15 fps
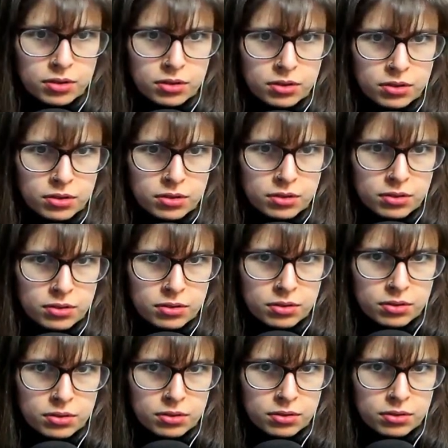
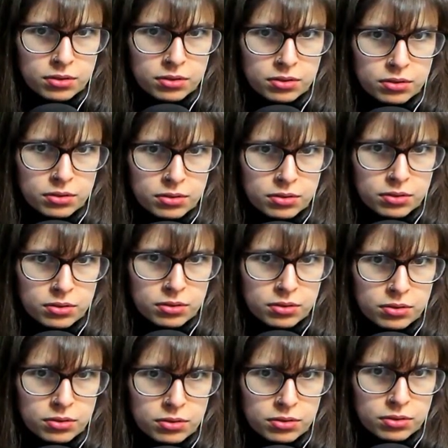
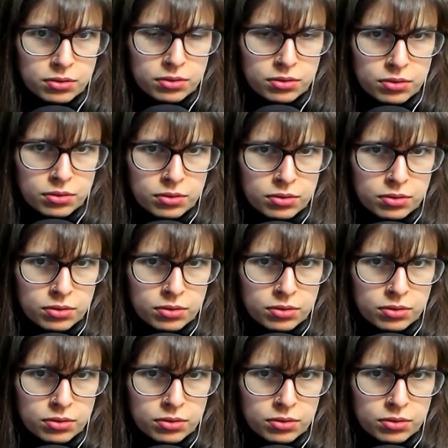No one is speaking in this clip.